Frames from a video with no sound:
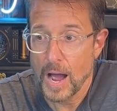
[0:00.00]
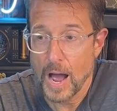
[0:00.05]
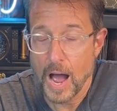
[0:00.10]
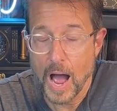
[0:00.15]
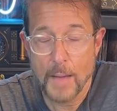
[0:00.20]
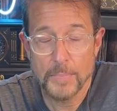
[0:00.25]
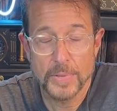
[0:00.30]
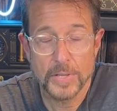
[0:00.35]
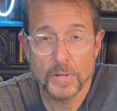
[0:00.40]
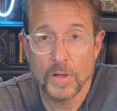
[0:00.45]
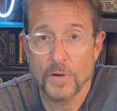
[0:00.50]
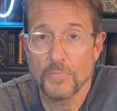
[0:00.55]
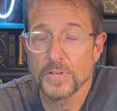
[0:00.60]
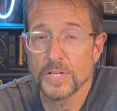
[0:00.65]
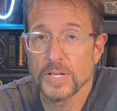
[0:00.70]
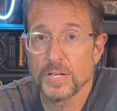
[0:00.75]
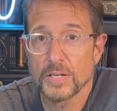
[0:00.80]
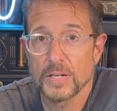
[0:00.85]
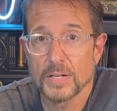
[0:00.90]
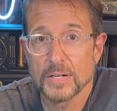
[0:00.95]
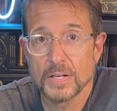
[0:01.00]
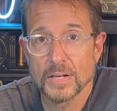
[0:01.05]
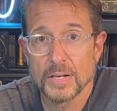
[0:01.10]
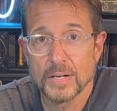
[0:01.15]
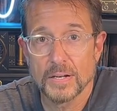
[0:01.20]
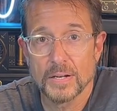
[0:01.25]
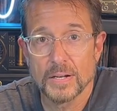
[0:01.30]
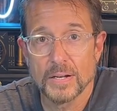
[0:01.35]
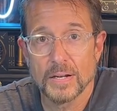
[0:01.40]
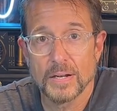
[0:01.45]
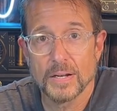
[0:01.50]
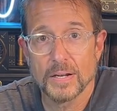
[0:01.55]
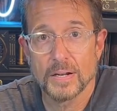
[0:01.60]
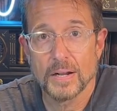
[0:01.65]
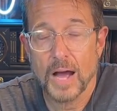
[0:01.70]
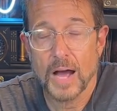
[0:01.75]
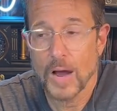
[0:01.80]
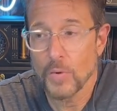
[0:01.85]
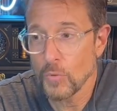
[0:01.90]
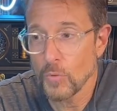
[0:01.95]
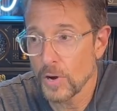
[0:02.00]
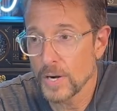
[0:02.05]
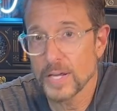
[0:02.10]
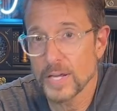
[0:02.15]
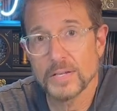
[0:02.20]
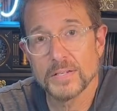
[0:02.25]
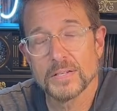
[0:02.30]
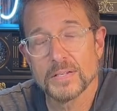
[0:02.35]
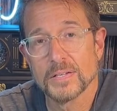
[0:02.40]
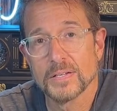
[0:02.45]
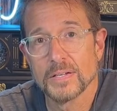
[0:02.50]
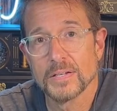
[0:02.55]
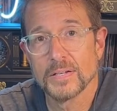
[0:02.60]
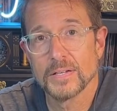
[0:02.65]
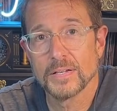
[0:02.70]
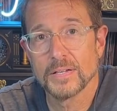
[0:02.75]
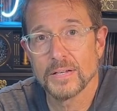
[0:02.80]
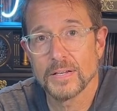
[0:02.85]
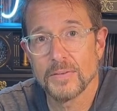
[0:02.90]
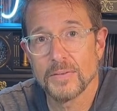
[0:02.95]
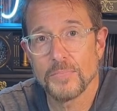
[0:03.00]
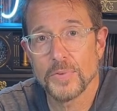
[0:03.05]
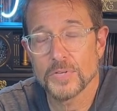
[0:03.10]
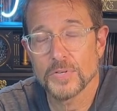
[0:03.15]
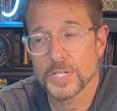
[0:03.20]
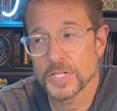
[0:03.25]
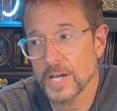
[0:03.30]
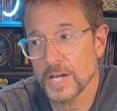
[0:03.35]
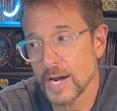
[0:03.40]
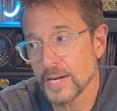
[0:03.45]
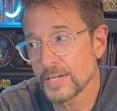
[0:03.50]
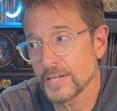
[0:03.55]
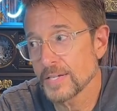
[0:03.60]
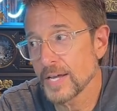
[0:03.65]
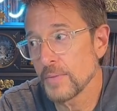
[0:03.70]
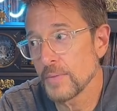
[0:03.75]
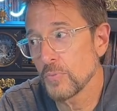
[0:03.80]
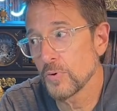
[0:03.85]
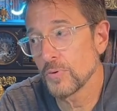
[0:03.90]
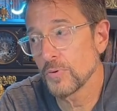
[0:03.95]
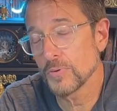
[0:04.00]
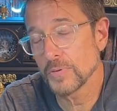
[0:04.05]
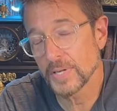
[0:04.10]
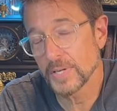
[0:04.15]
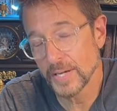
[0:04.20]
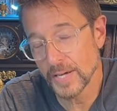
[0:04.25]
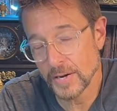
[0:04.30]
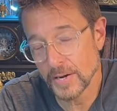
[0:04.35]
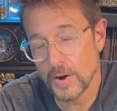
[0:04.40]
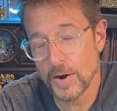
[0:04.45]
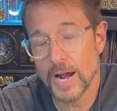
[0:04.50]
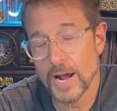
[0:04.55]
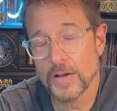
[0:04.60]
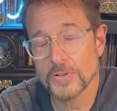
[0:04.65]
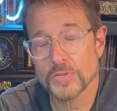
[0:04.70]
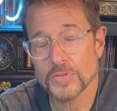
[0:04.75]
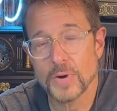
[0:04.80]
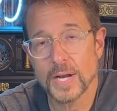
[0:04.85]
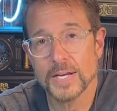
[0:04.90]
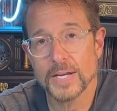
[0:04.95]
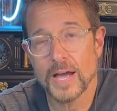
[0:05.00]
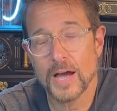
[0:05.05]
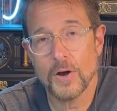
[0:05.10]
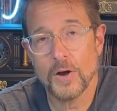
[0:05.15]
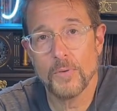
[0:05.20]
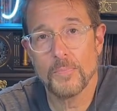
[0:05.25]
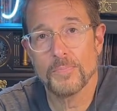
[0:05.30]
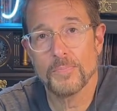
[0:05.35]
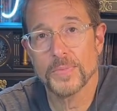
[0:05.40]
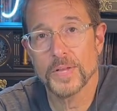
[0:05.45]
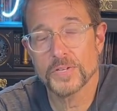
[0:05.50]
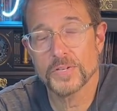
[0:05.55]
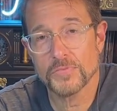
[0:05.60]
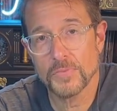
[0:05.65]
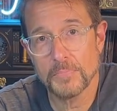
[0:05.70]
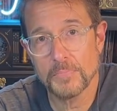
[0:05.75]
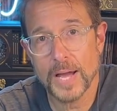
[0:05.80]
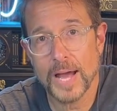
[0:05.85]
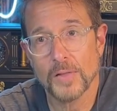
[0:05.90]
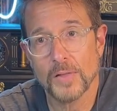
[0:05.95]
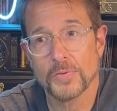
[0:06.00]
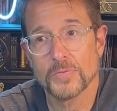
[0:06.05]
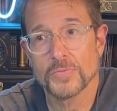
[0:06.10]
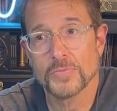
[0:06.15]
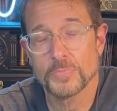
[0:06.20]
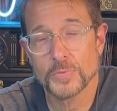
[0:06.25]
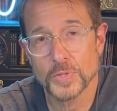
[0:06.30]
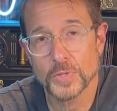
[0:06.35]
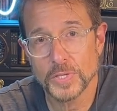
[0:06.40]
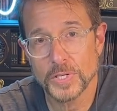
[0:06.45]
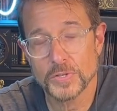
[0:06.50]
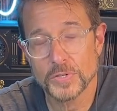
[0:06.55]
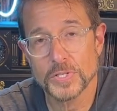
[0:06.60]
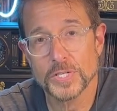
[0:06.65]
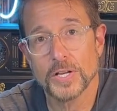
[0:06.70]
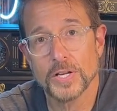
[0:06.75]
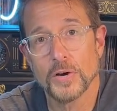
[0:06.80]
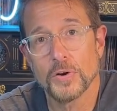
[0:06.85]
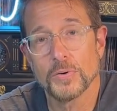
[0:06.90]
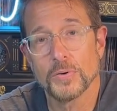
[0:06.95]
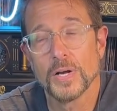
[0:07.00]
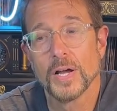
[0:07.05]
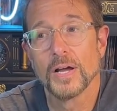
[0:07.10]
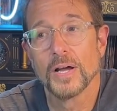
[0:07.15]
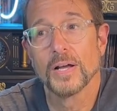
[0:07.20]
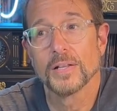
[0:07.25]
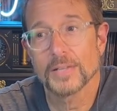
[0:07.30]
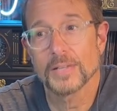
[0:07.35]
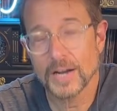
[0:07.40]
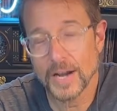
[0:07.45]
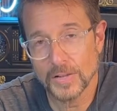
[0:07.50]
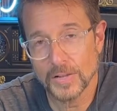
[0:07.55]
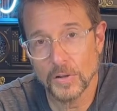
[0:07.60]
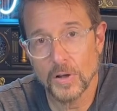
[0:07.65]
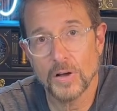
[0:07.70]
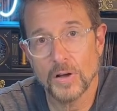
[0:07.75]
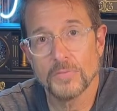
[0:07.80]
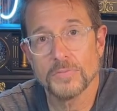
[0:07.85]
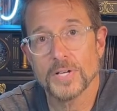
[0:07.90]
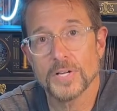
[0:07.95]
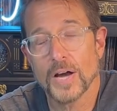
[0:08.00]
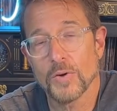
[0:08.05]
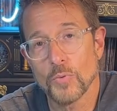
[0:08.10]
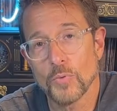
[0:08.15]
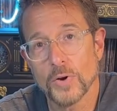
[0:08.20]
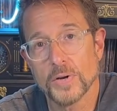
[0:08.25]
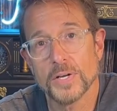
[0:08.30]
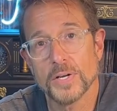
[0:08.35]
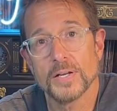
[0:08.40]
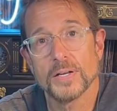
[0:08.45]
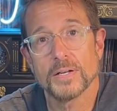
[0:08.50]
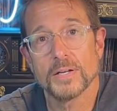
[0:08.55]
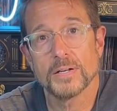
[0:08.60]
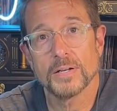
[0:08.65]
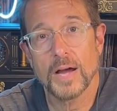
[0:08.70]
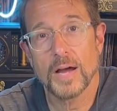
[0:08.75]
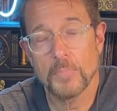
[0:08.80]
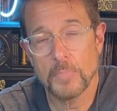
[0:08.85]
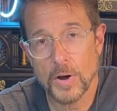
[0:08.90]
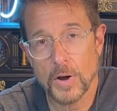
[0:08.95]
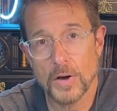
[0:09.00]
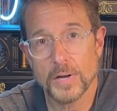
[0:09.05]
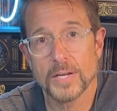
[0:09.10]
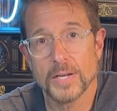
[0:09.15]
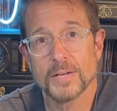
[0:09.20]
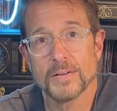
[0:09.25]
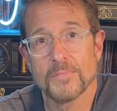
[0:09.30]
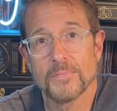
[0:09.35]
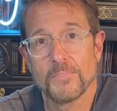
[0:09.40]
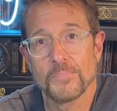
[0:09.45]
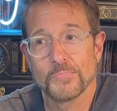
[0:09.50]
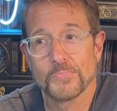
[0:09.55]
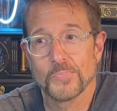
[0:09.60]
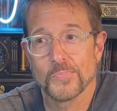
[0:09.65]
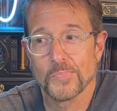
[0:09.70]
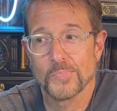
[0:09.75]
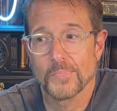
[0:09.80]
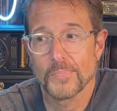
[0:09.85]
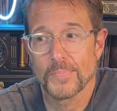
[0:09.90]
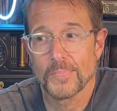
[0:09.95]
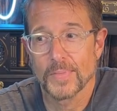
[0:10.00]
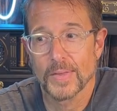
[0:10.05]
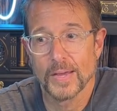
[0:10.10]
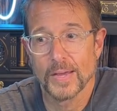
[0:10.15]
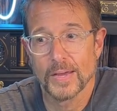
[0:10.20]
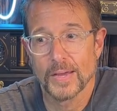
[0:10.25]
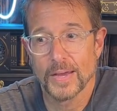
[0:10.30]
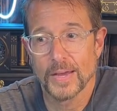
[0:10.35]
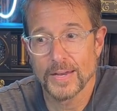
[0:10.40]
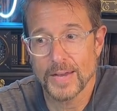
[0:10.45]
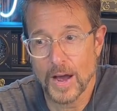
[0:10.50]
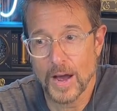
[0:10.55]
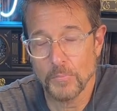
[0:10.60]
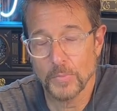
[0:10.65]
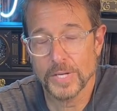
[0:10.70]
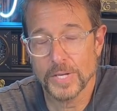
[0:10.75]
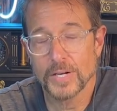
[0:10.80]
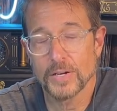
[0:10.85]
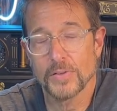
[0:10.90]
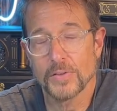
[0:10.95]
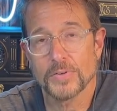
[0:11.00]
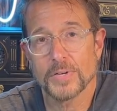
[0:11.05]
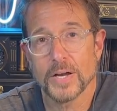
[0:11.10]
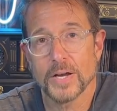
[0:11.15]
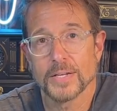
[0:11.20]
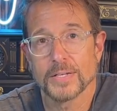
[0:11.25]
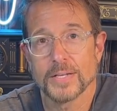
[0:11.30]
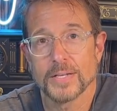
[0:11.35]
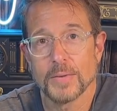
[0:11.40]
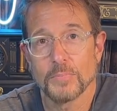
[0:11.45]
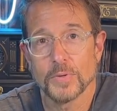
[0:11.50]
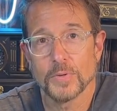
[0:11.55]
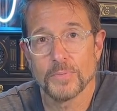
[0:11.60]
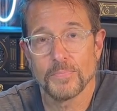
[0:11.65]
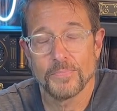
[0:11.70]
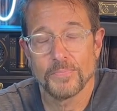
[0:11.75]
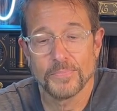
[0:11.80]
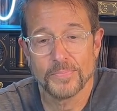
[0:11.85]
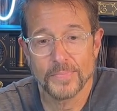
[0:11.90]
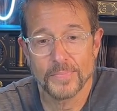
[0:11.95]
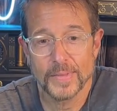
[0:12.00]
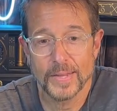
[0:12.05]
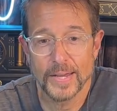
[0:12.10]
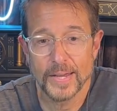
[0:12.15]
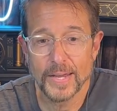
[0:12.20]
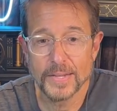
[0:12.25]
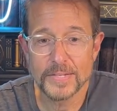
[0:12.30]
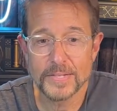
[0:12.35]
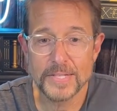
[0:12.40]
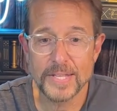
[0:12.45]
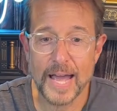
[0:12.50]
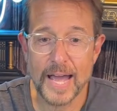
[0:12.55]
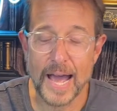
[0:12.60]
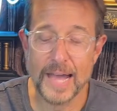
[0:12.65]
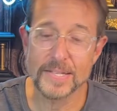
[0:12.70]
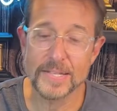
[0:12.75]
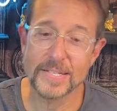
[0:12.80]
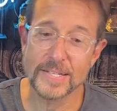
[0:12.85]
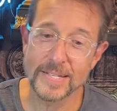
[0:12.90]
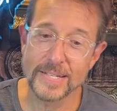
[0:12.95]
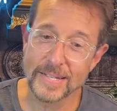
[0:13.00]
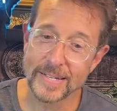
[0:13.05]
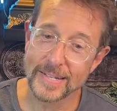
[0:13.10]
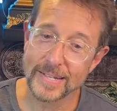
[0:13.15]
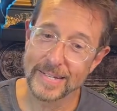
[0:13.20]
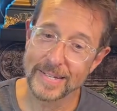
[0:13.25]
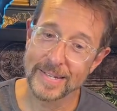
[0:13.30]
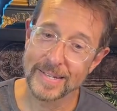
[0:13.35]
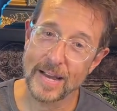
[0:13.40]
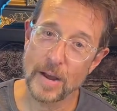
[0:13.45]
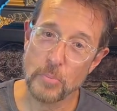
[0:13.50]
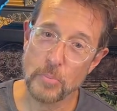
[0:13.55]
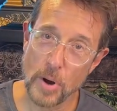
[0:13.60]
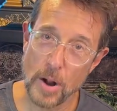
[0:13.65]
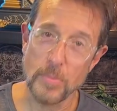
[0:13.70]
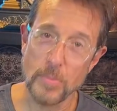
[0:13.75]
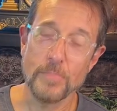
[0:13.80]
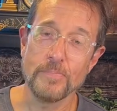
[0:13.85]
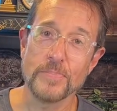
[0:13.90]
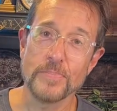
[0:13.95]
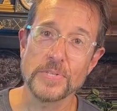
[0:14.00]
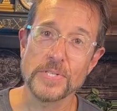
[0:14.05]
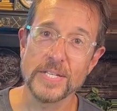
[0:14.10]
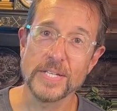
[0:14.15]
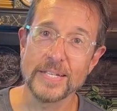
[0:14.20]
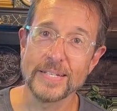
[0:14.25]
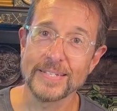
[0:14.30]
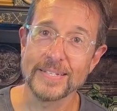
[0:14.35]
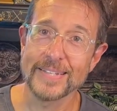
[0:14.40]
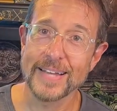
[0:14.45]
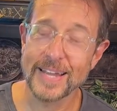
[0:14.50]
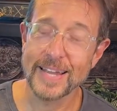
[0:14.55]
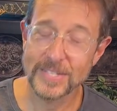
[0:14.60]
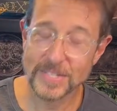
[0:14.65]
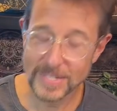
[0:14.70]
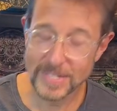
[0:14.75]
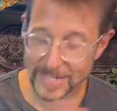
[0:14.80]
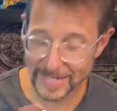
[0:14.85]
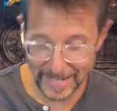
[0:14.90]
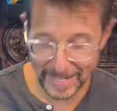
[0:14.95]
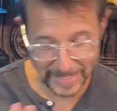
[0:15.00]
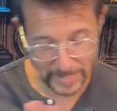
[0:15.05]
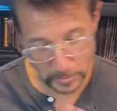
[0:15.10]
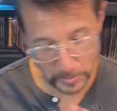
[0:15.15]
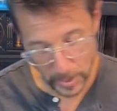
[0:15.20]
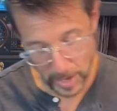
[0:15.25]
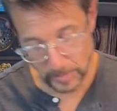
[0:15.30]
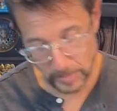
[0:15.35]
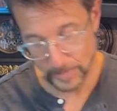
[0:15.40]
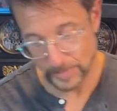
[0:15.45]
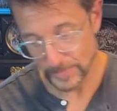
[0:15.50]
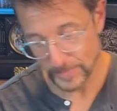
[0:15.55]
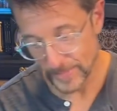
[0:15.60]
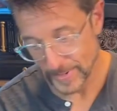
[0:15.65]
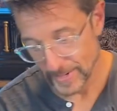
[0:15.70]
I'm in love with it. I want it. There's a dining table in our house right now that's from Ballard from 2 years ago that I loved. I wanted it. I bought it. And now I'm looking at another dining table. And that's a problem. See, that's a problem.